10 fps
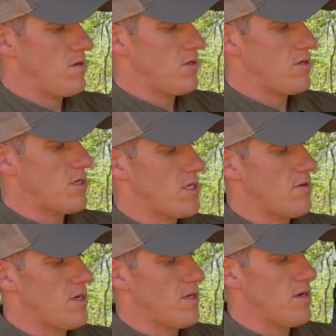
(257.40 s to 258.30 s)
You can see
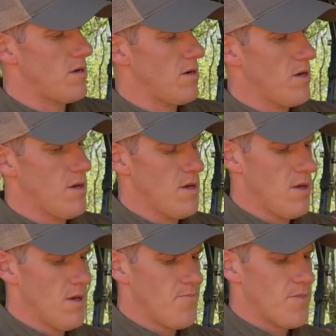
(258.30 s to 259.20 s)
right there.
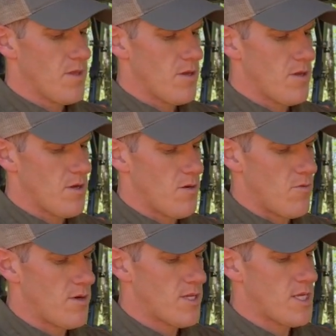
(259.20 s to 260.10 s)
You go to
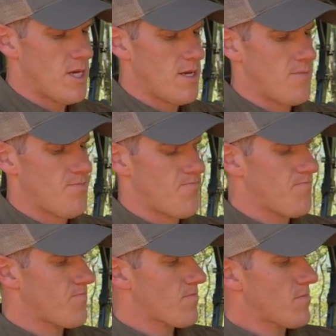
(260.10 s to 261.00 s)
one side,
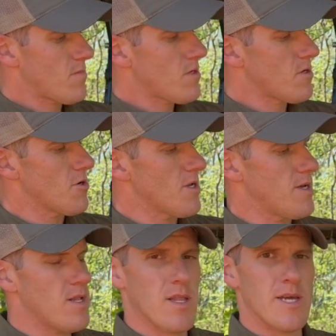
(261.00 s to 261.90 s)
you're going to
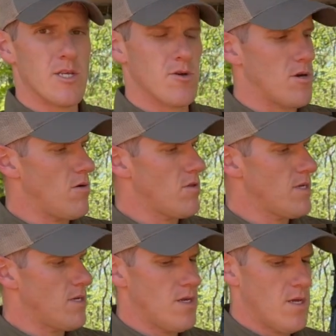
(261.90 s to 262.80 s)
get laser
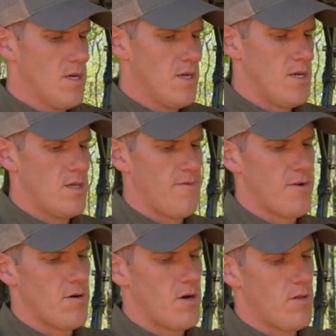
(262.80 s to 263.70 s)
only. And if you
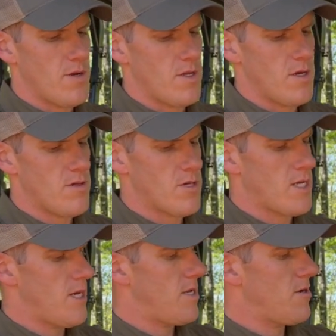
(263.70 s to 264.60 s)
go all the way to the other
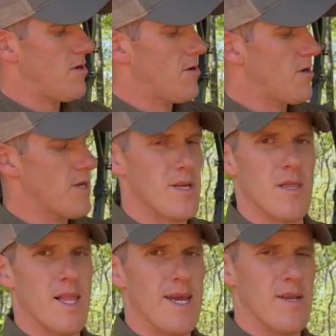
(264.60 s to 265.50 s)
side, you're going to get
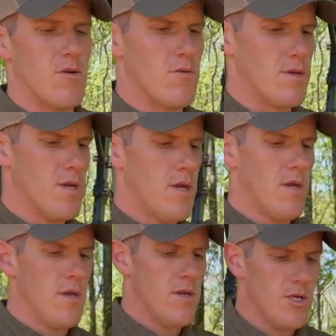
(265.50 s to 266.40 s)
light only.
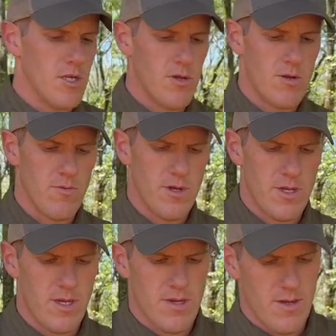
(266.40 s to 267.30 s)
So you can
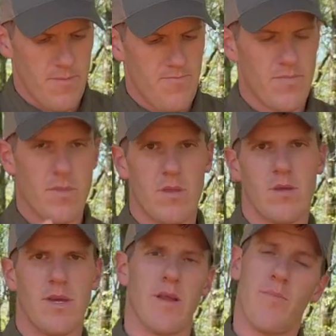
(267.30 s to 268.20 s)
really
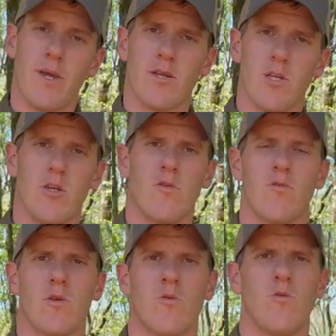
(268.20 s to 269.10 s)
kind of pick and
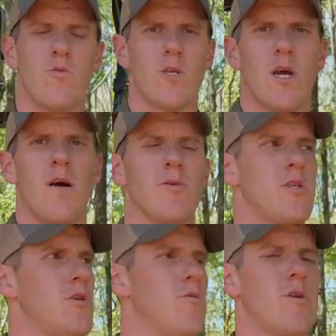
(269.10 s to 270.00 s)
choose which
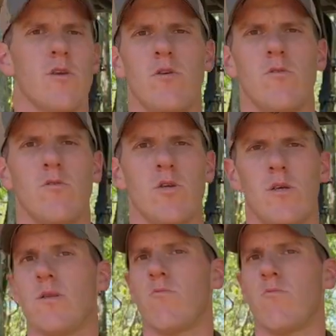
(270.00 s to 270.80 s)
options you want to use and